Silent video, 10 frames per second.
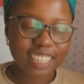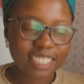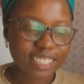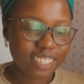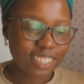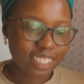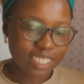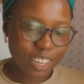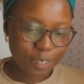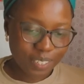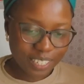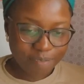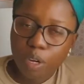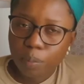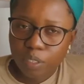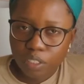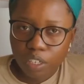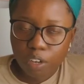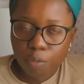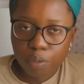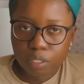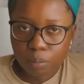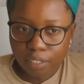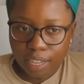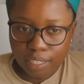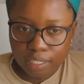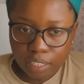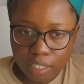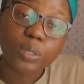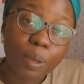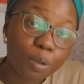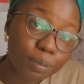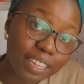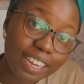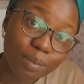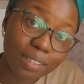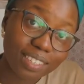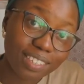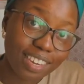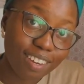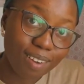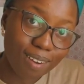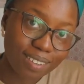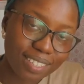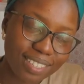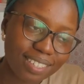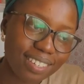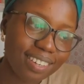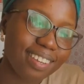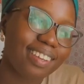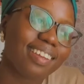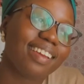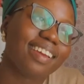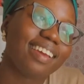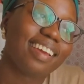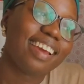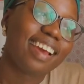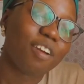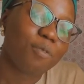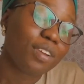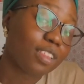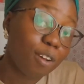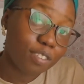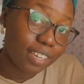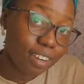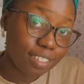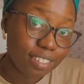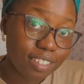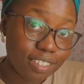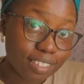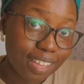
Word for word: get started, shall we? I'm gonna be starting off with some classics. So I will begin with Jane Austen. We love Jane Austen in this